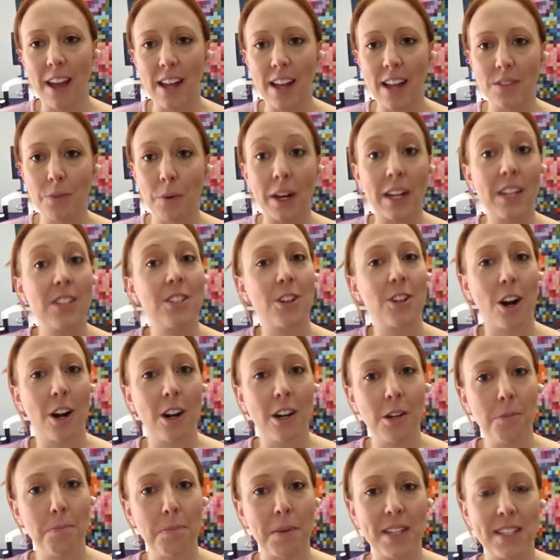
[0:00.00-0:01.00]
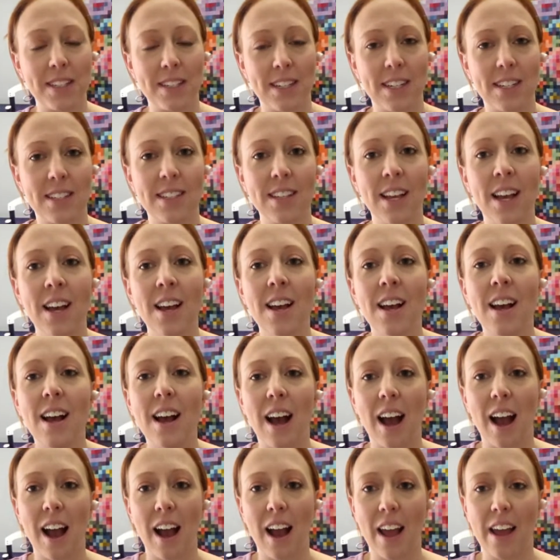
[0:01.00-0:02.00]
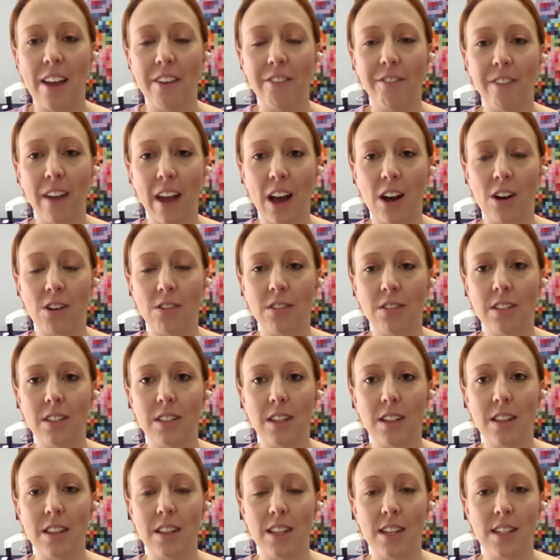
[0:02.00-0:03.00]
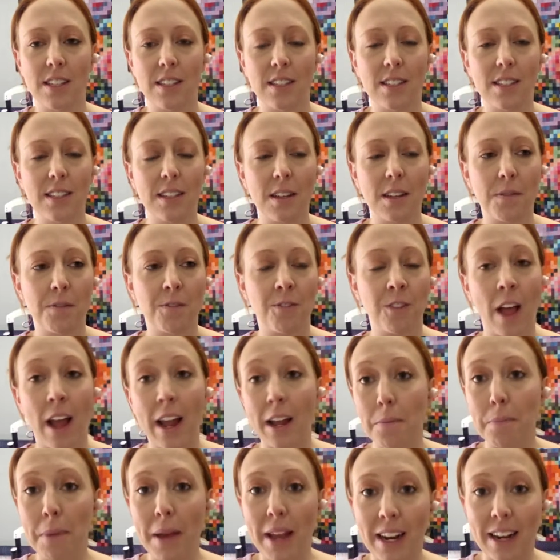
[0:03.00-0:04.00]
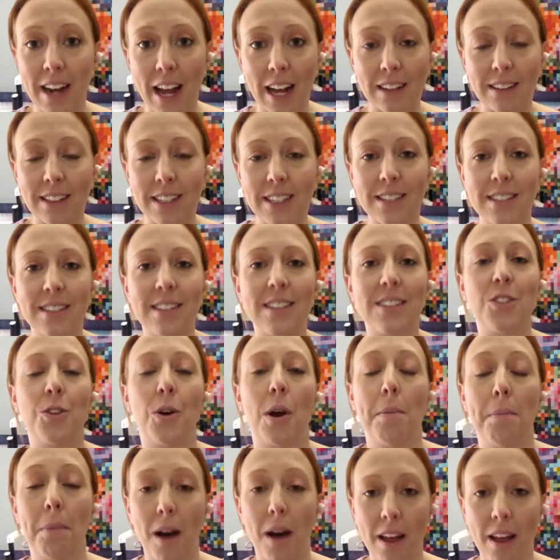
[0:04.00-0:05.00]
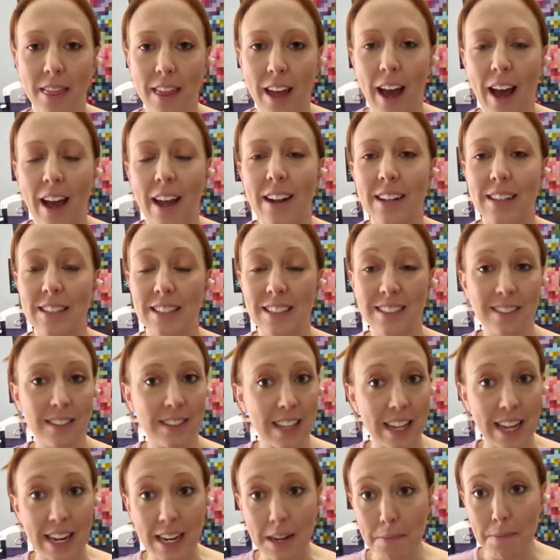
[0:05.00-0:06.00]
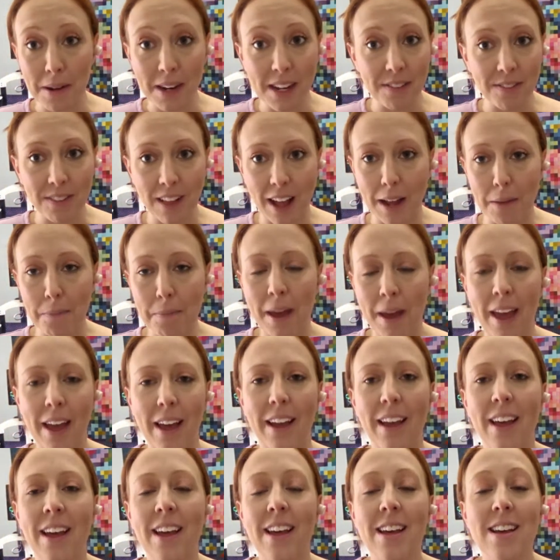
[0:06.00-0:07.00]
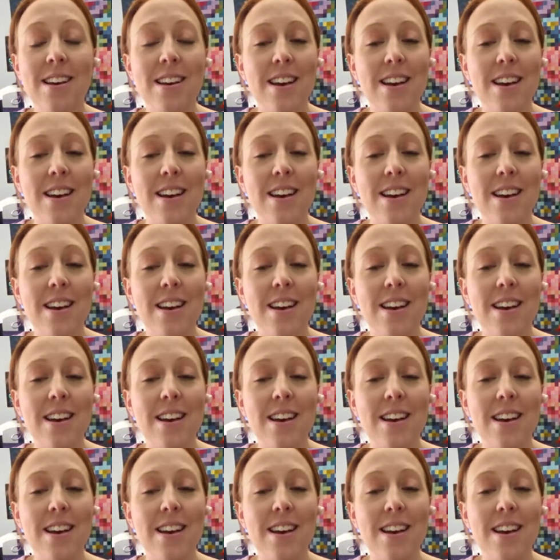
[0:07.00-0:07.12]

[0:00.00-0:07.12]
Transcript: And when I started a business, I found this flying pig necklace. So I bought that. It's a little itty bitty flying pig.